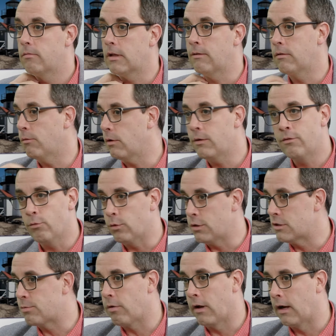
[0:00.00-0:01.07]
even, even when
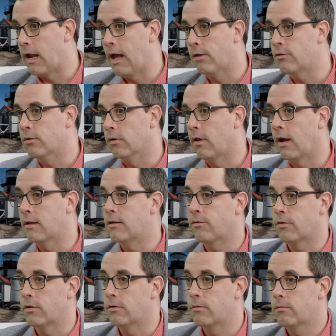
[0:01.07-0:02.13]
you spread it out to three, a lot of
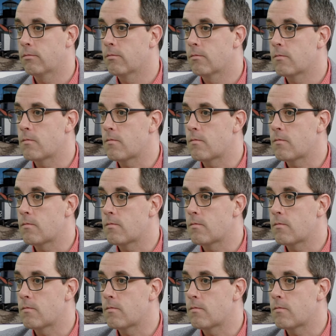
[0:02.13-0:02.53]
different. $3 million?